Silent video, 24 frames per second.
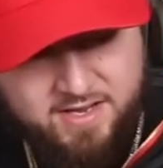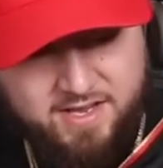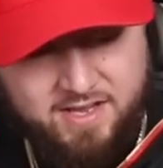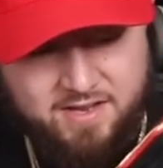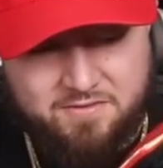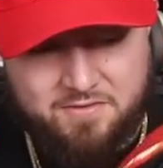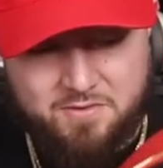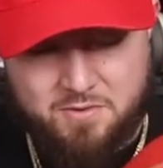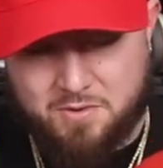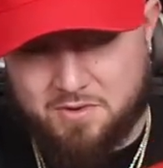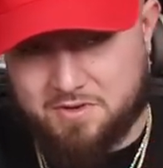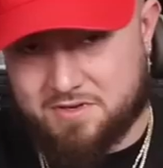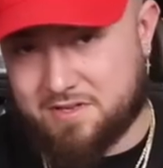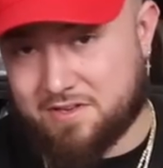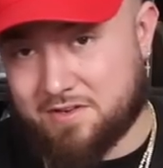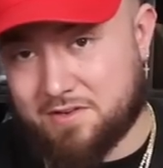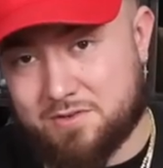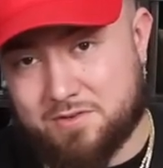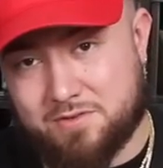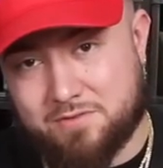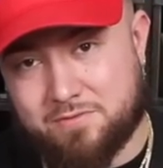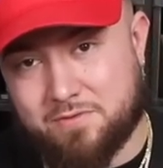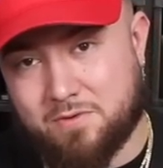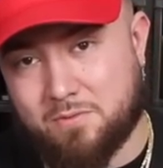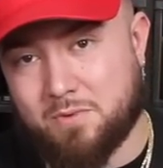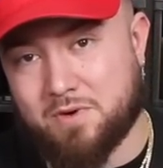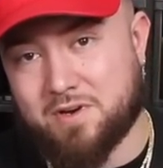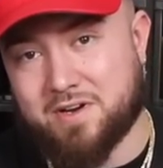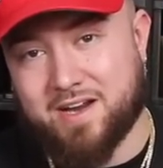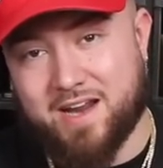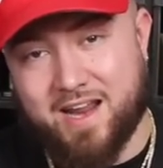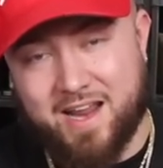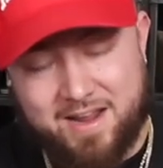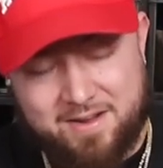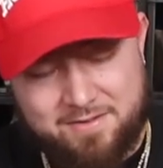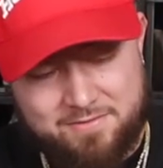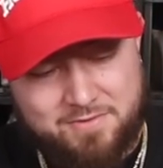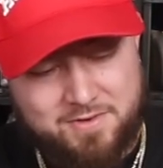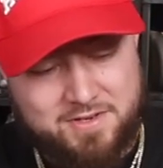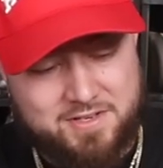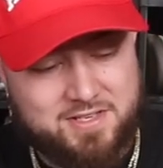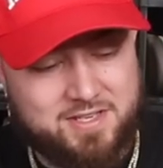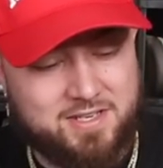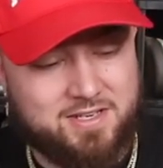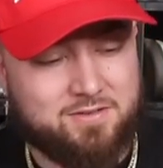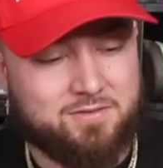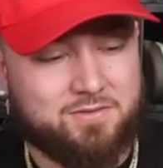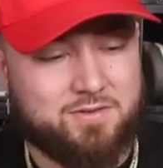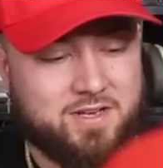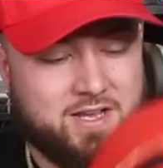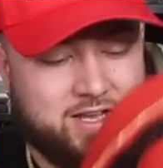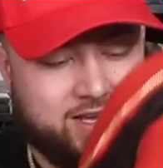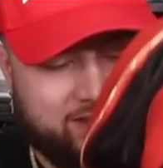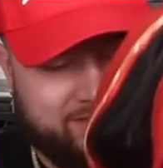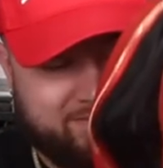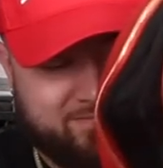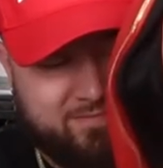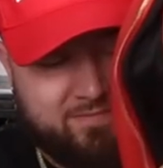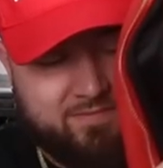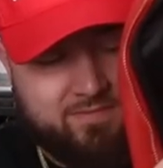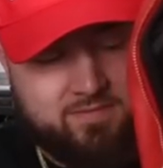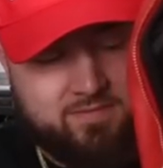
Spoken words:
and of course I use it for work every single day.